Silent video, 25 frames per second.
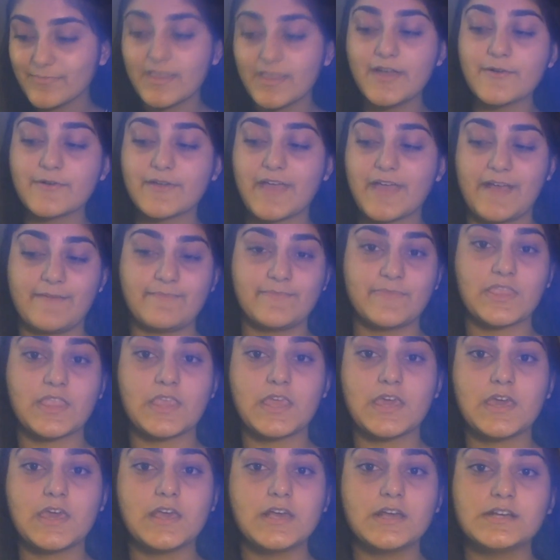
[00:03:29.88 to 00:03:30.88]
Okay,
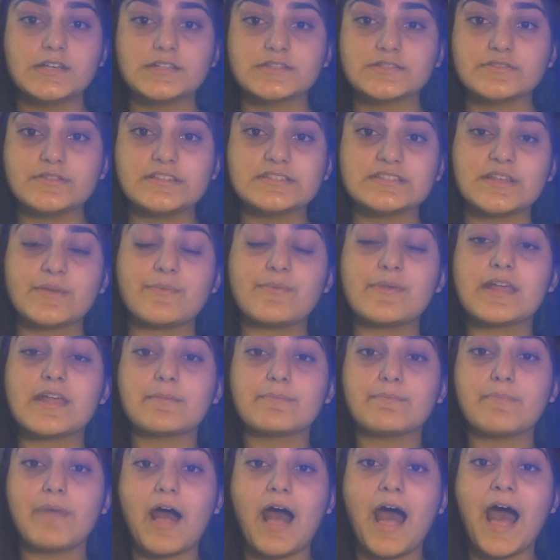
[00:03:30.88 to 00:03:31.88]
so let's say we had
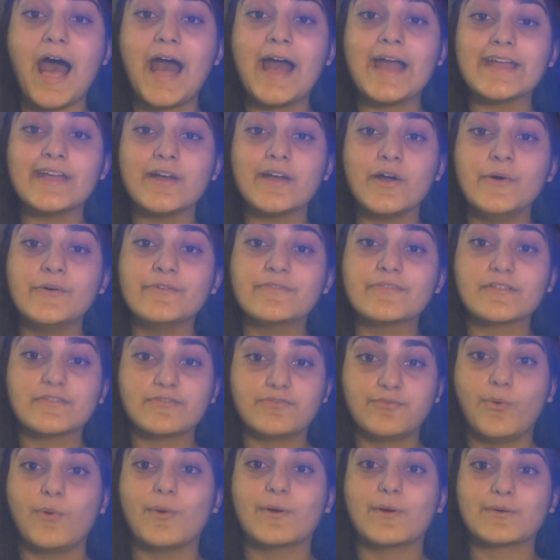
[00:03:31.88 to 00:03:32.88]
pi over
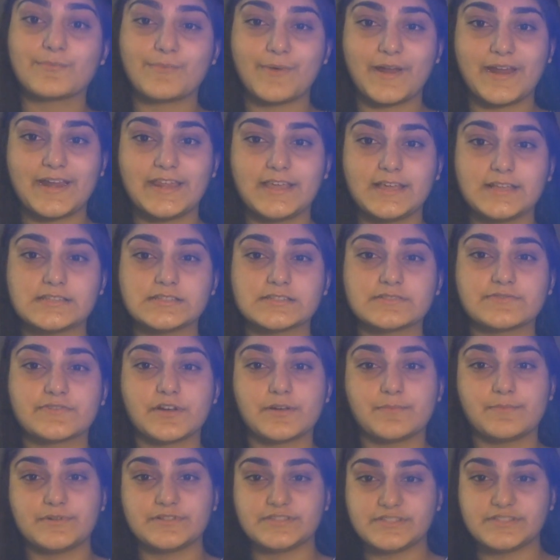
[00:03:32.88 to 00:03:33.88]
4 radians for
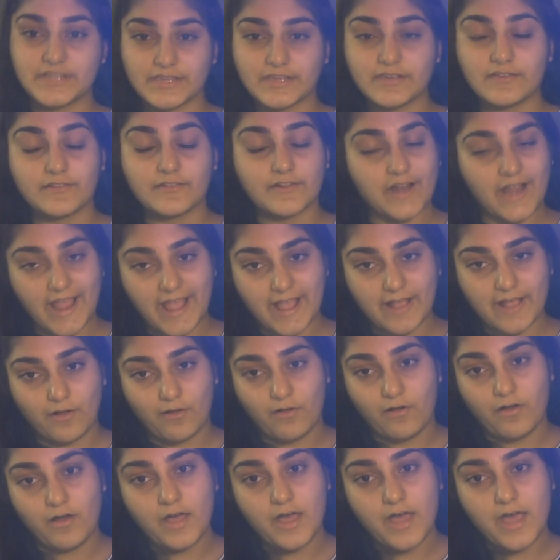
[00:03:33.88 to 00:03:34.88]
a particular angle,
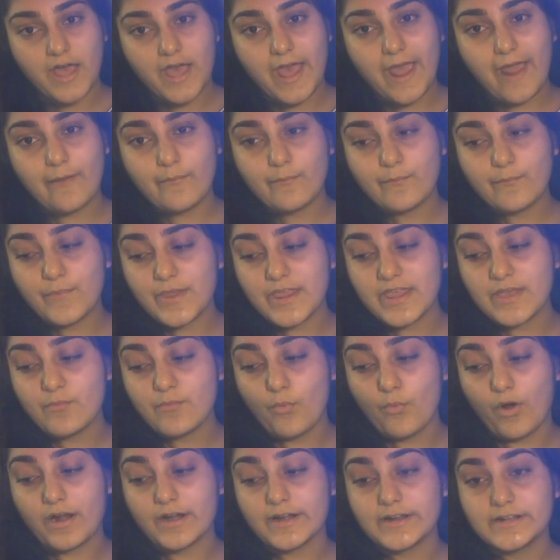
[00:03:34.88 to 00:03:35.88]
and we
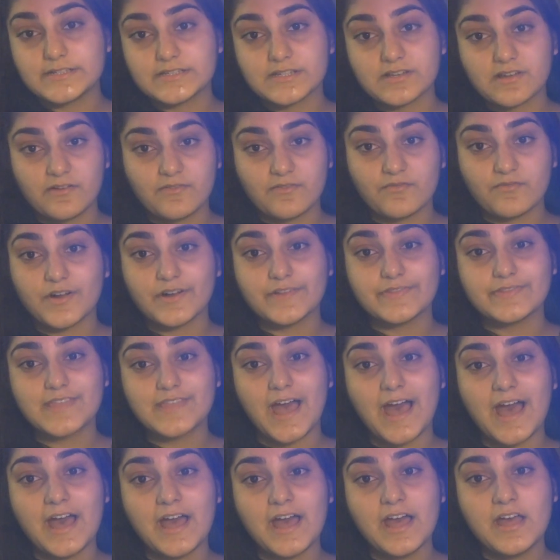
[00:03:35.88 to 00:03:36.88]
wanted to convert
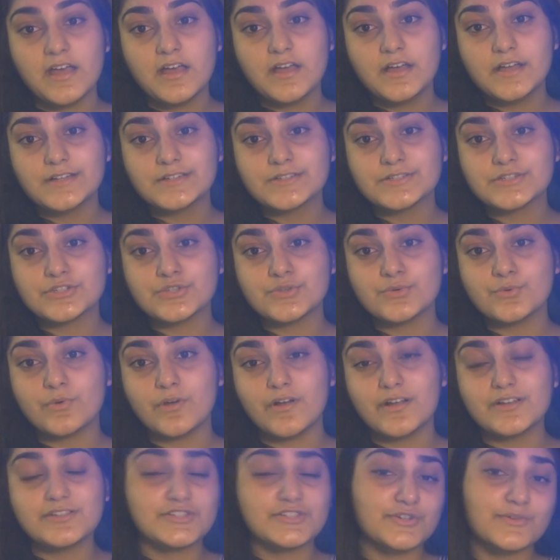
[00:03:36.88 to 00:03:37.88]
that to
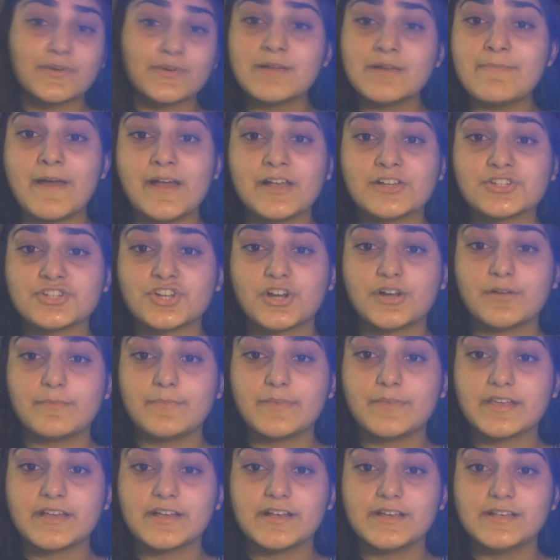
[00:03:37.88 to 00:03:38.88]
a degree measure
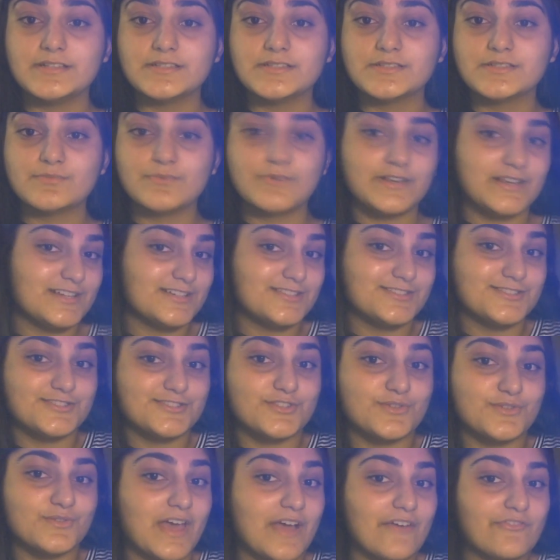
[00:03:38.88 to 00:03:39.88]
because we need to
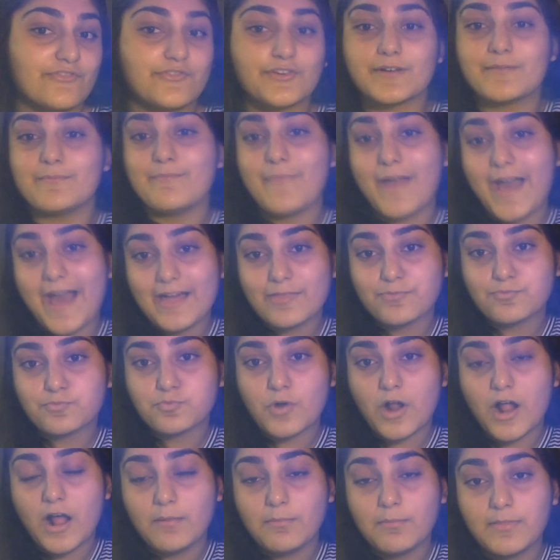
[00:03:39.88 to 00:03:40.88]
do that for a math
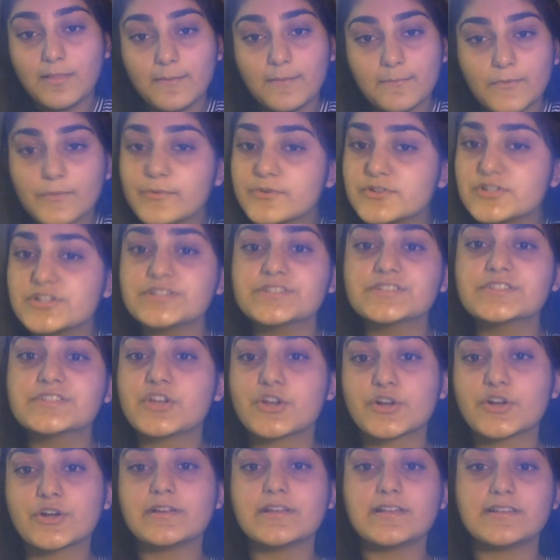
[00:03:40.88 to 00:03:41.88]
problem, or we're just
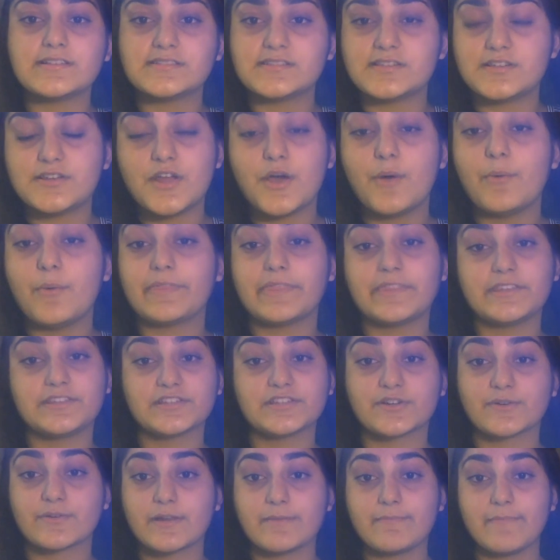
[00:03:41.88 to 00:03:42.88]
curious to know what the
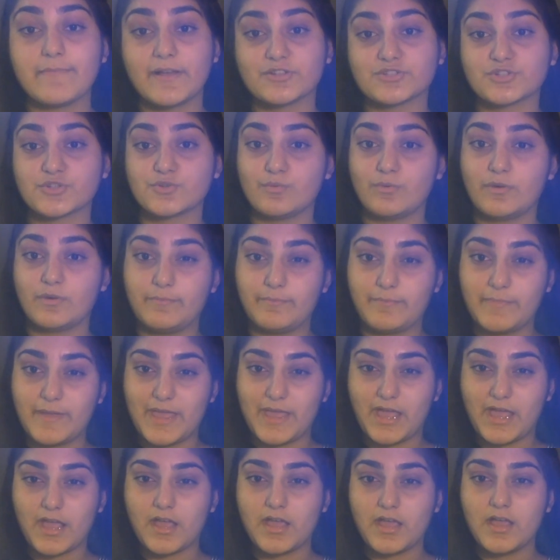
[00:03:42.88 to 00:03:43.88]
degree measure would be.